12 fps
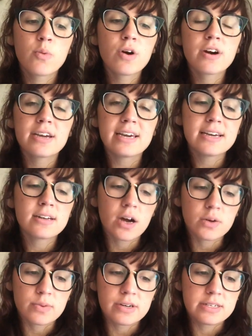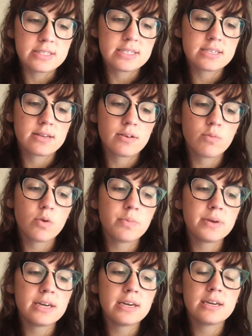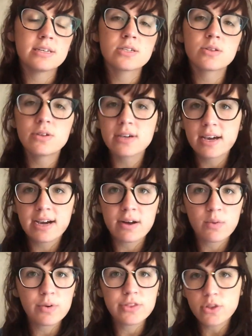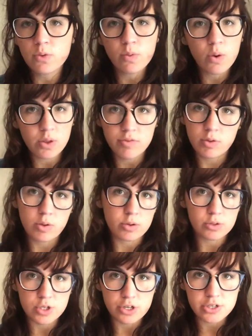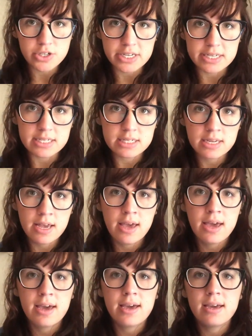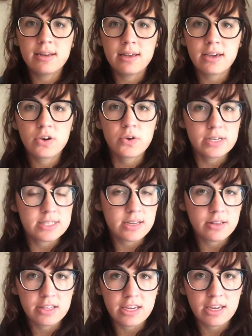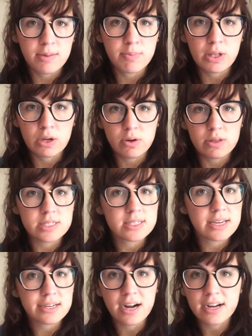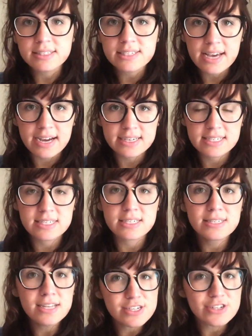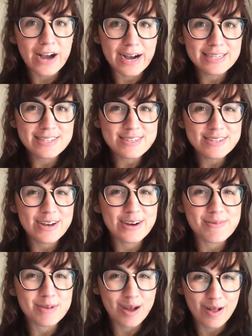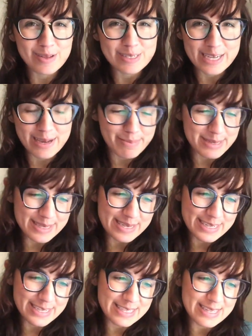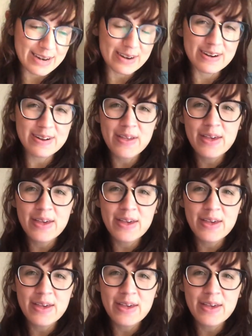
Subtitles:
work and onwards will be to look at what the role of the local church is in increasingly pluralistic contexts, such as college campuses that are